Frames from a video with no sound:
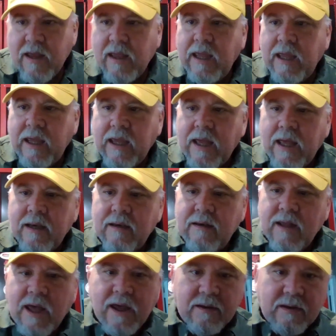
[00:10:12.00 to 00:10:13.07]
and
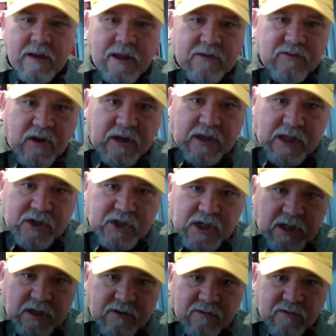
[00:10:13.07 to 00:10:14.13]
it's going to get
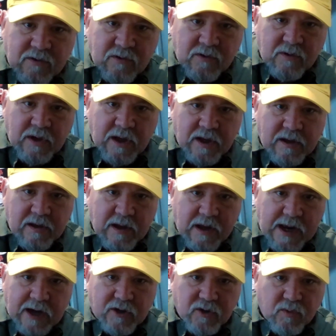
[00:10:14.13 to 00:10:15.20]
you into an
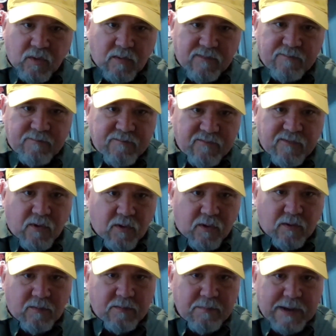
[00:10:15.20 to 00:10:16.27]
actual
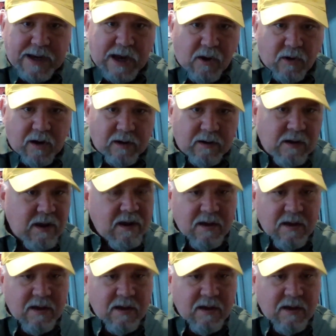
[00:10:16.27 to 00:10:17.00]
full power